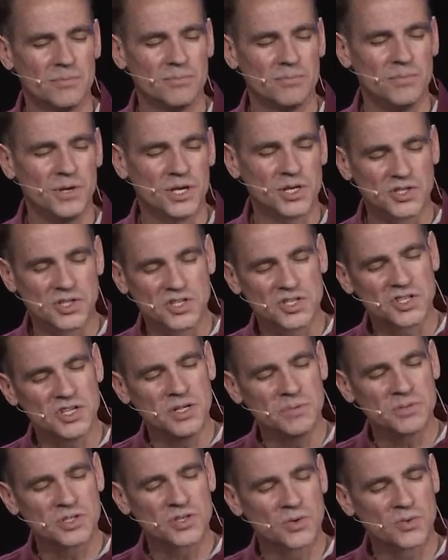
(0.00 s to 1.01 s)
because it
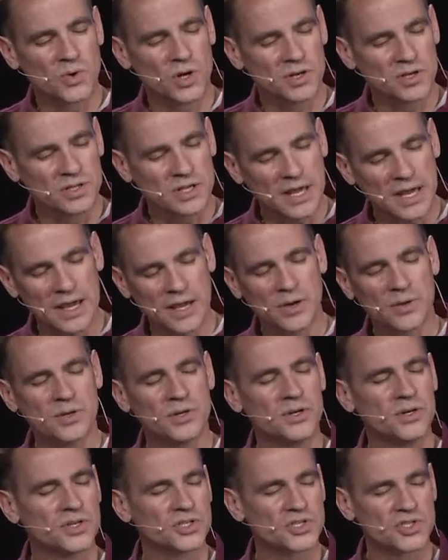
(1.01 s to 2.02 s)
seems to run
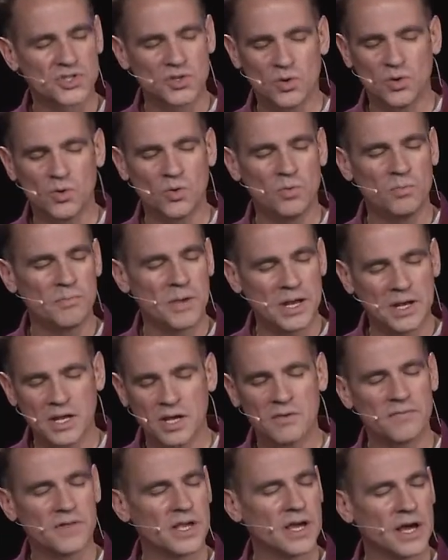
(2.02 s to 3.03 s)
counter to so many
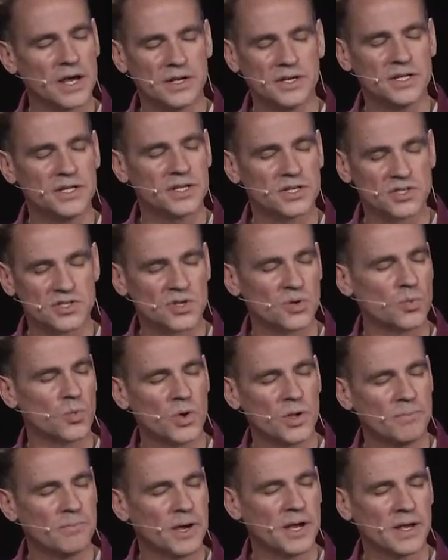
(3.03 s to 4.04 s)
of the ideas that
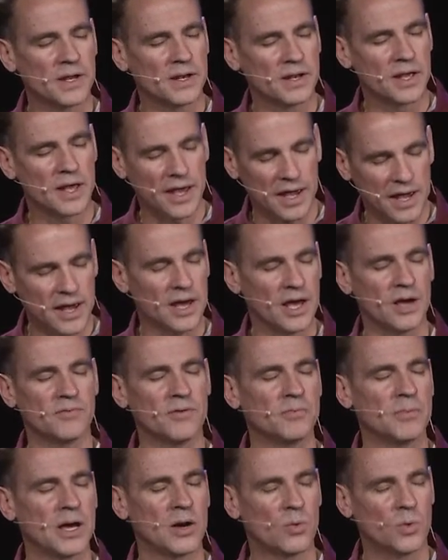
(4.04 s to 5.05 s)
we might have
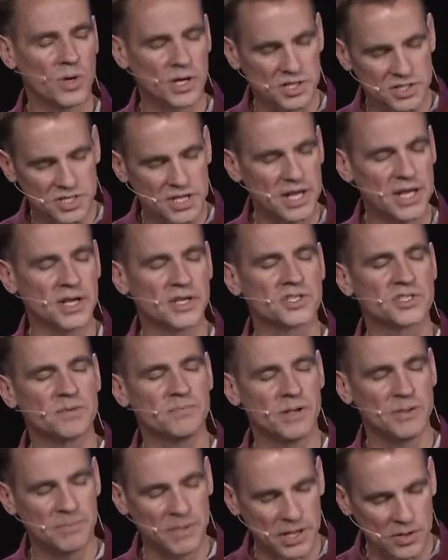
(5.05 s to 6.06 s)
about what it takes to
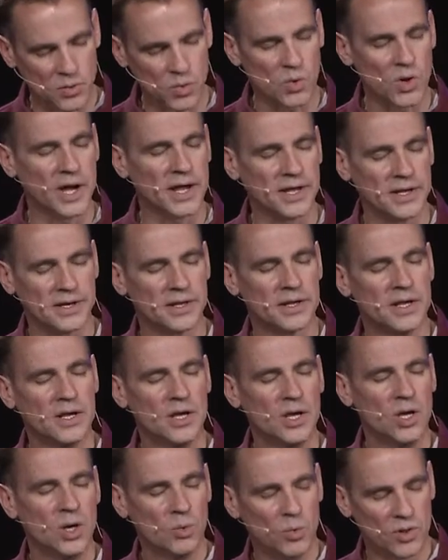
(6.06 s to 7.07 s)
be made right
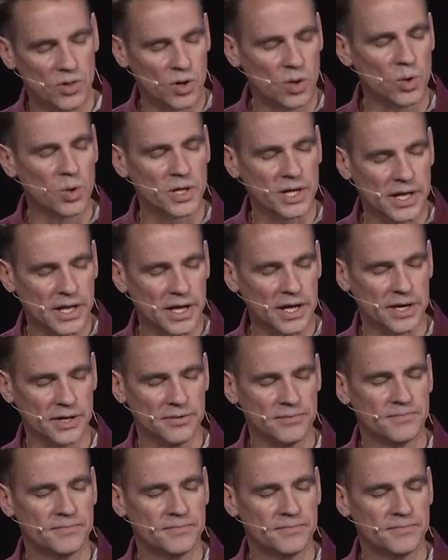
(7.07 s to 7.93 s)
with a holy God.